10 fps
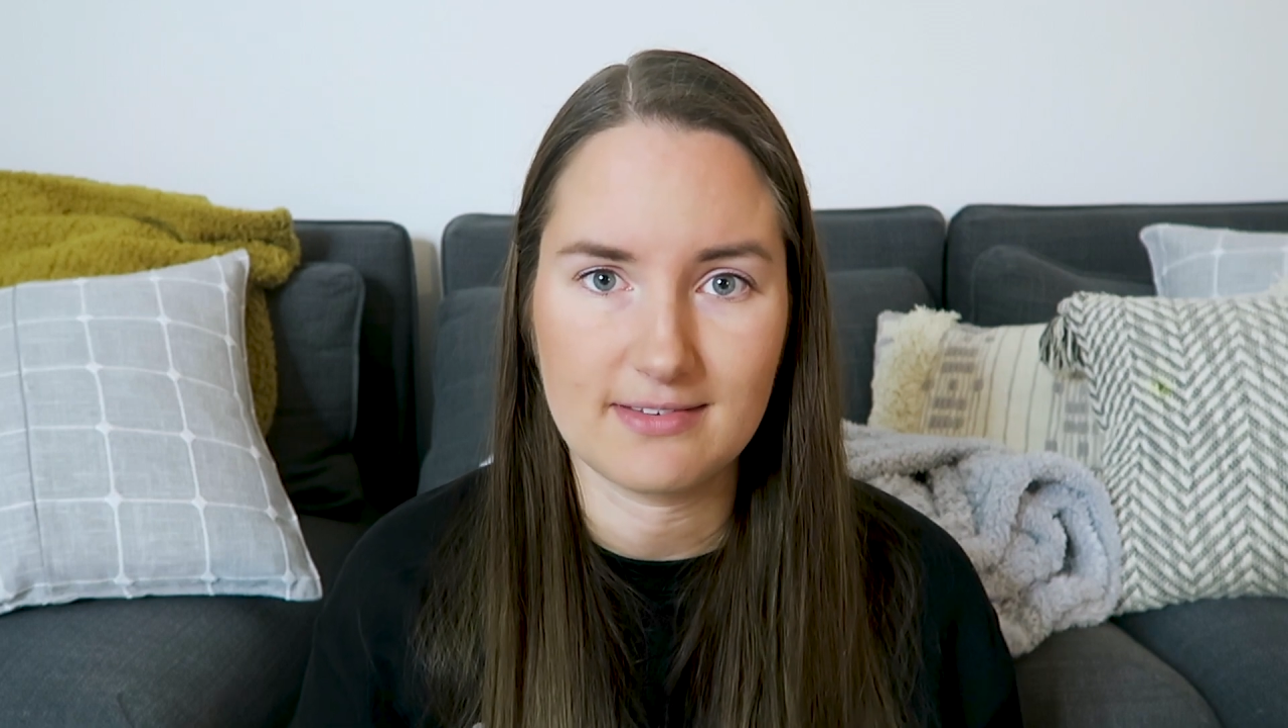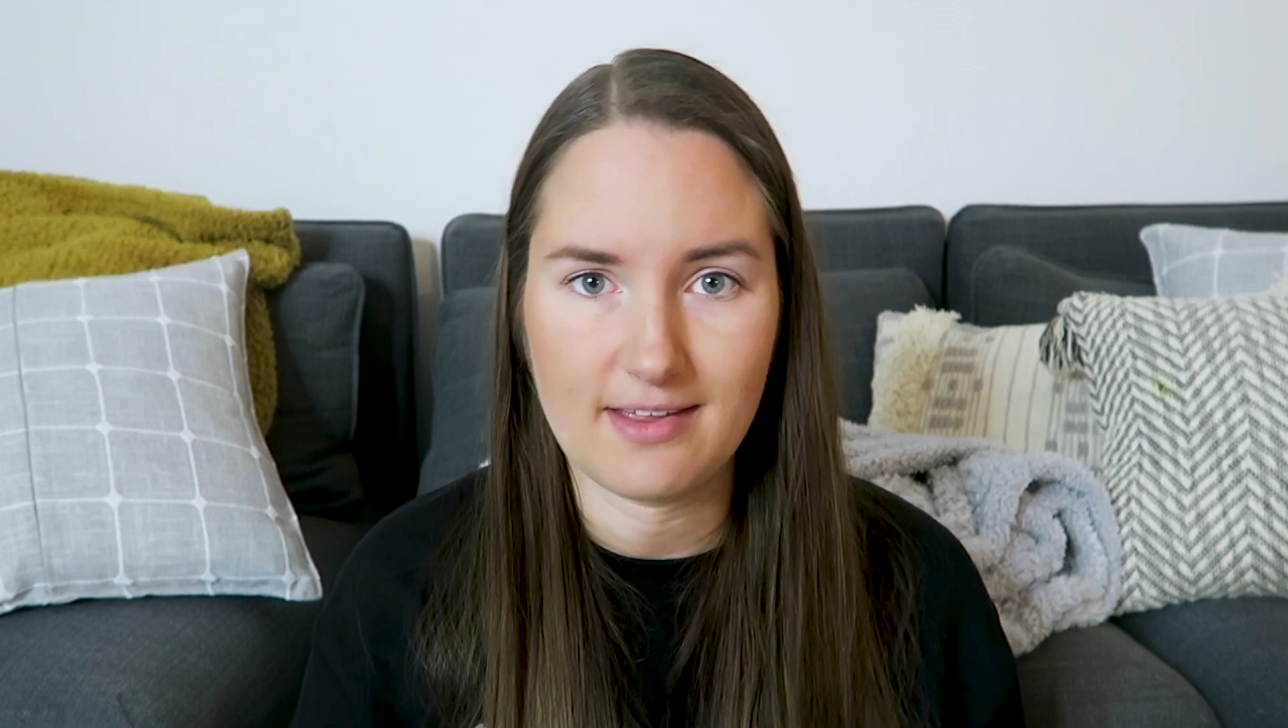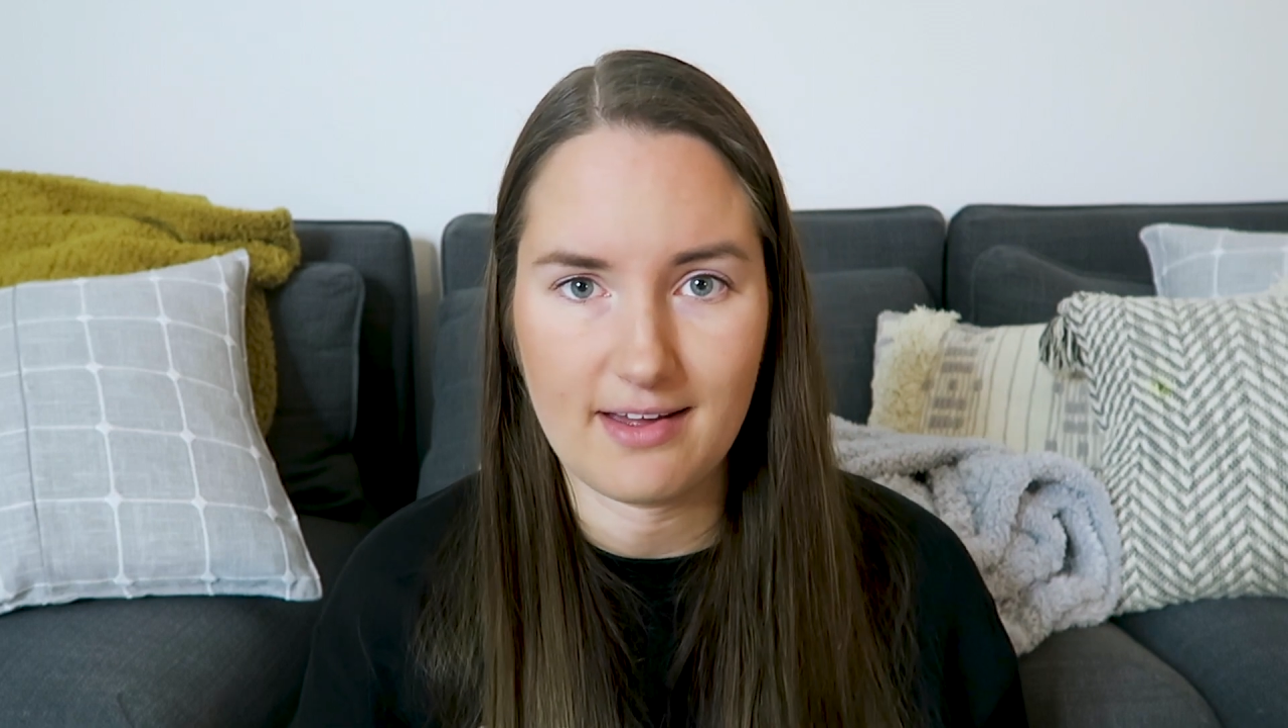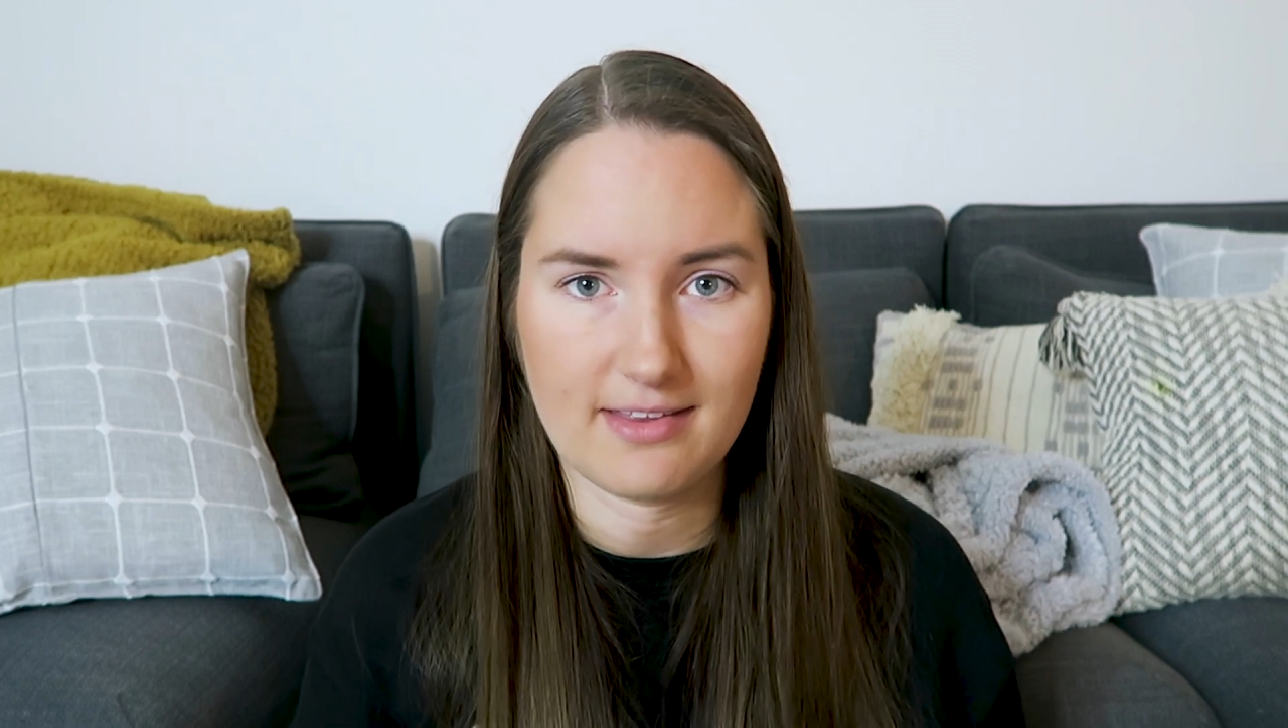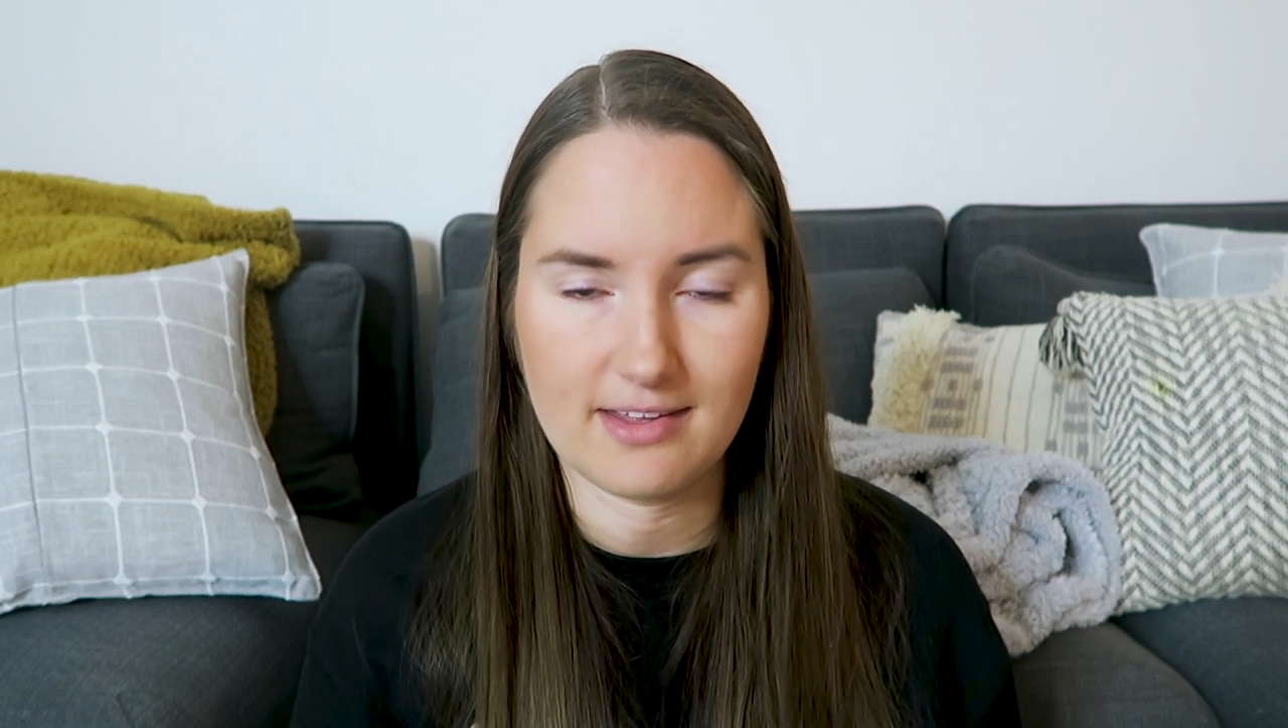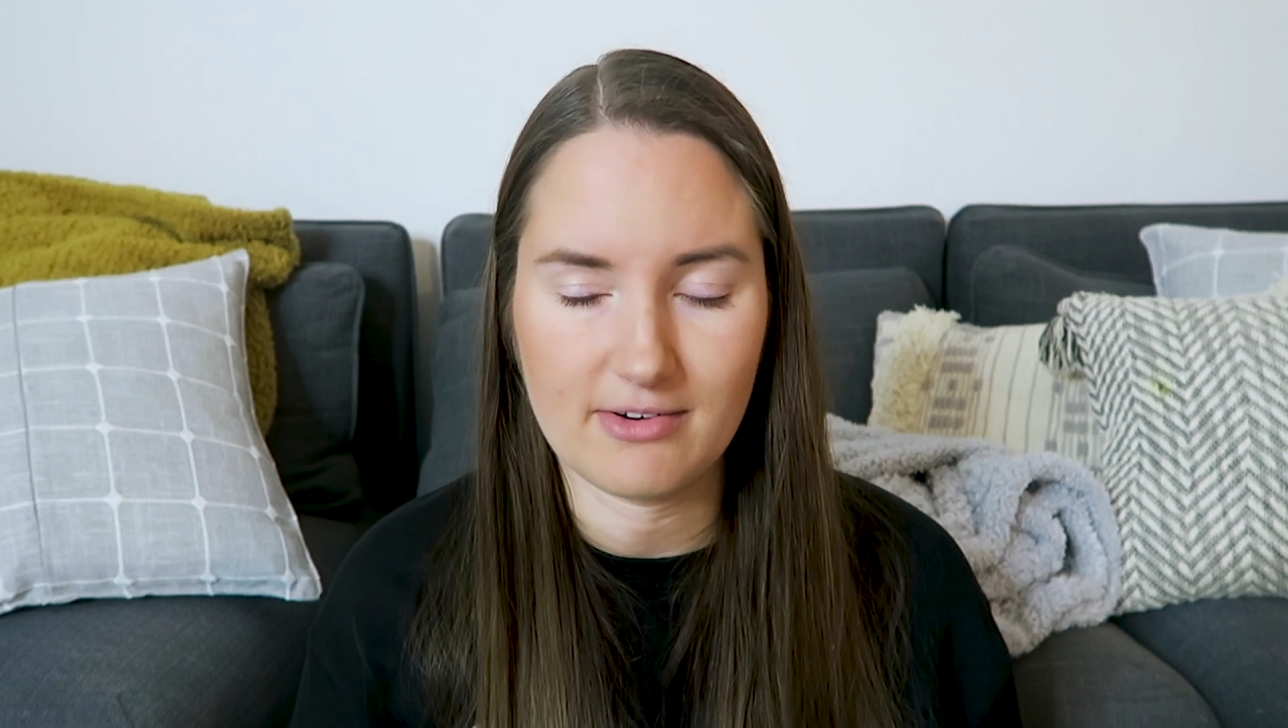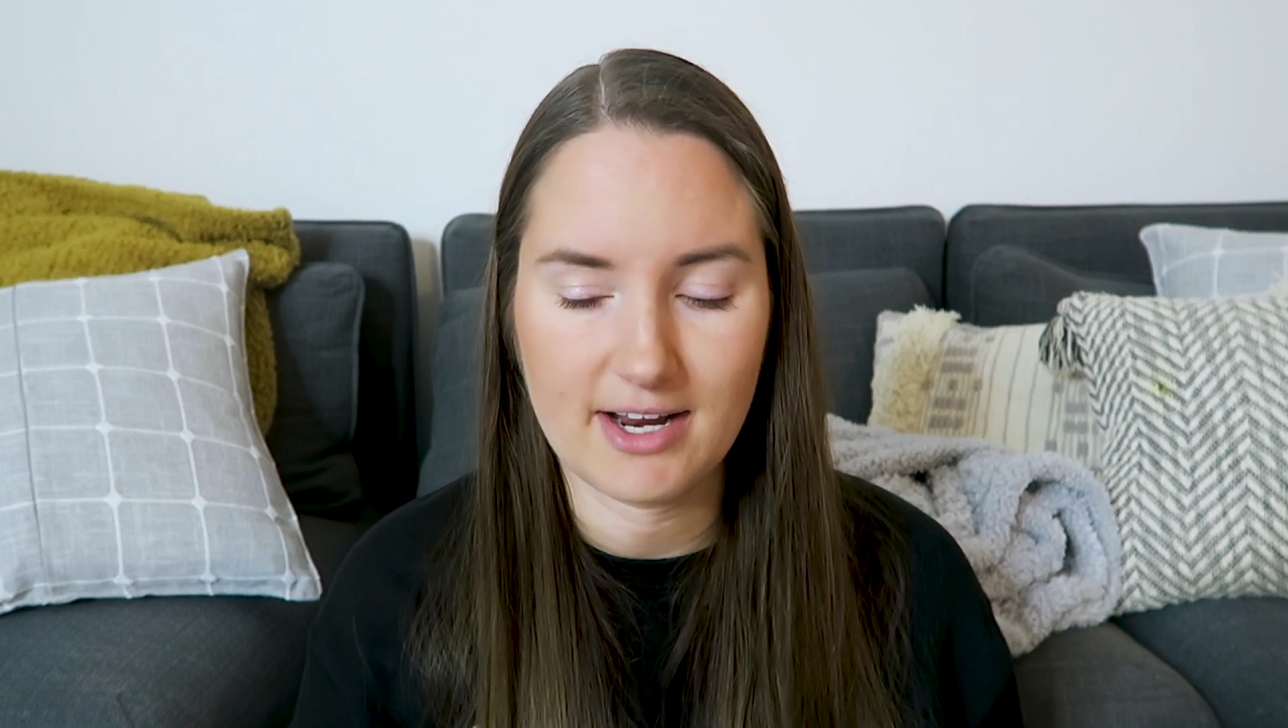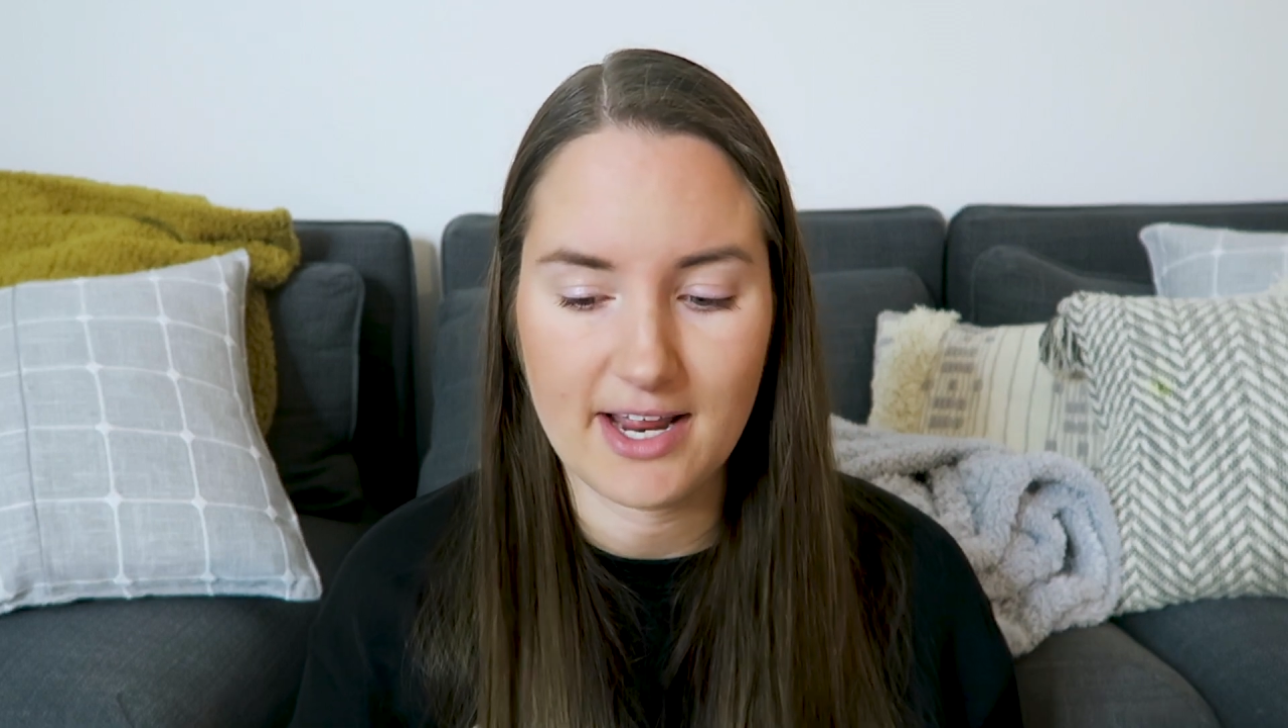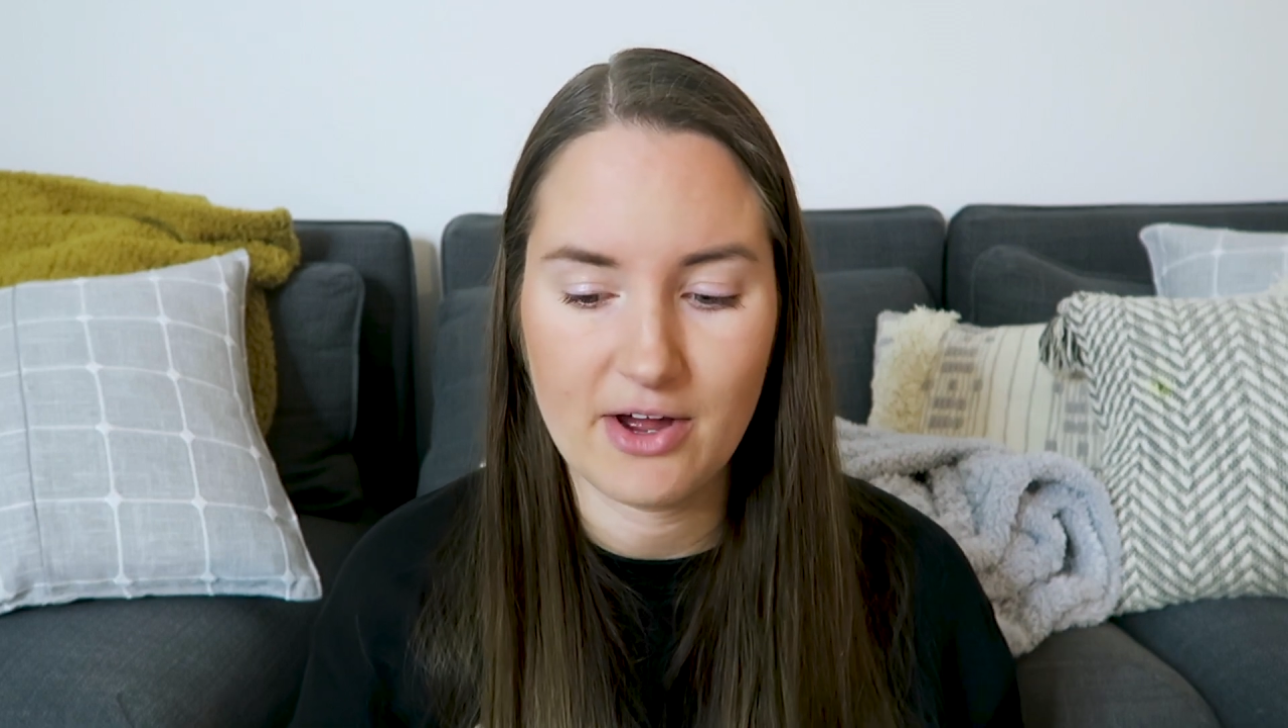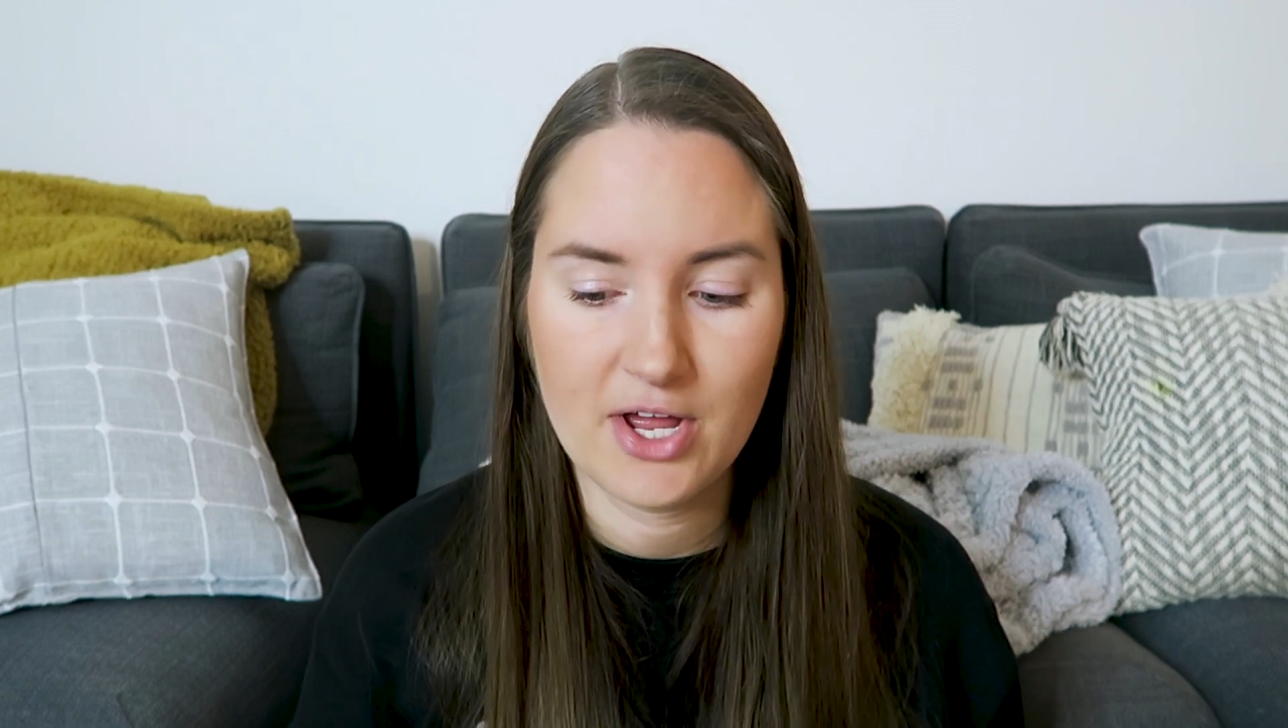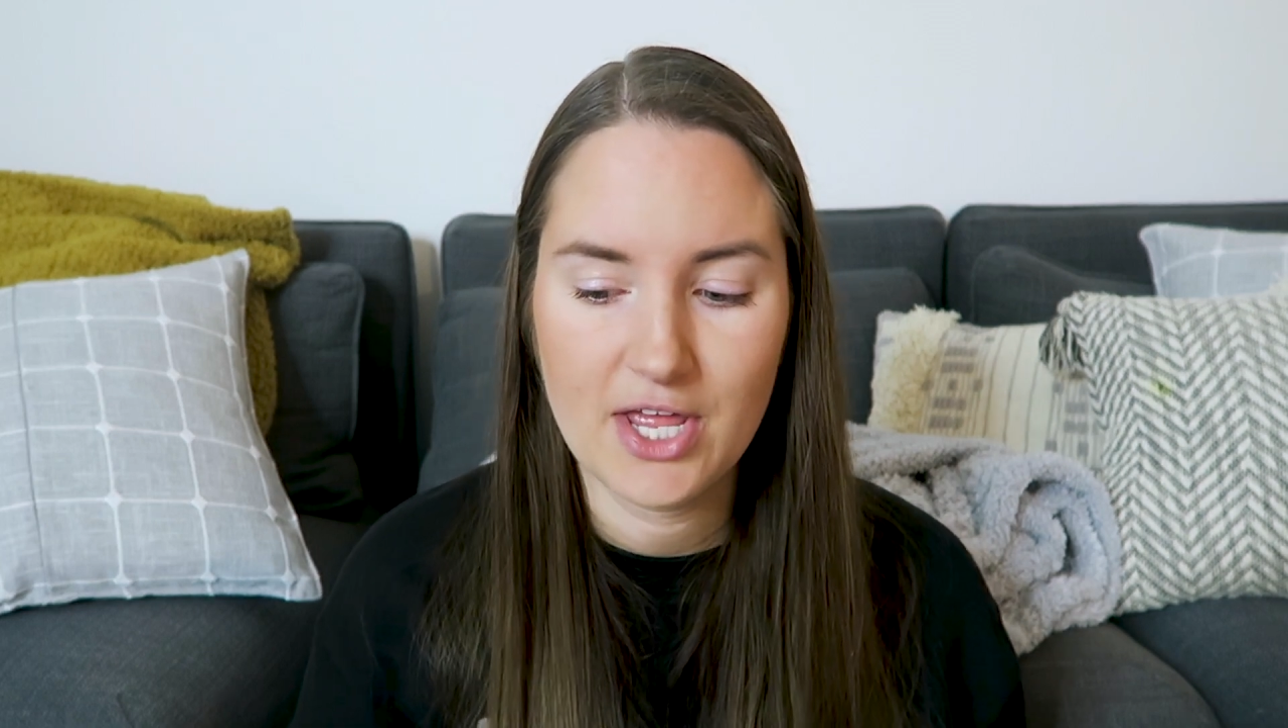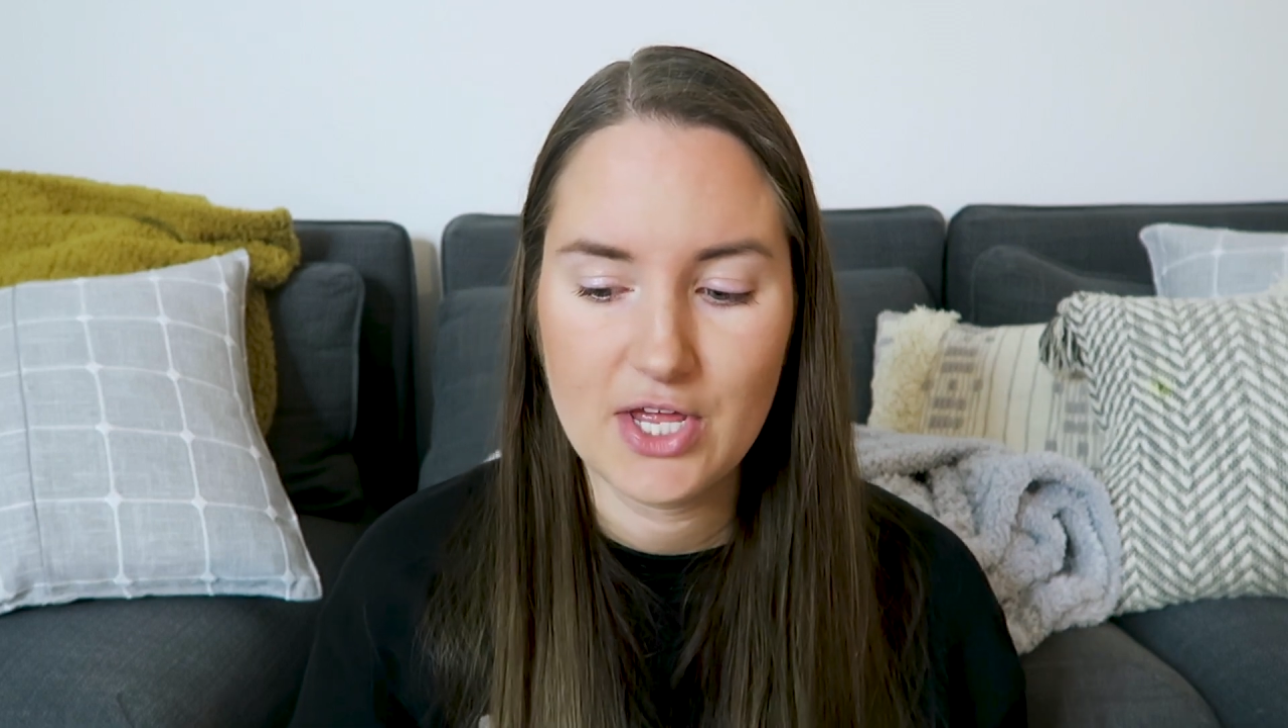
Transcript: the hot thing right now.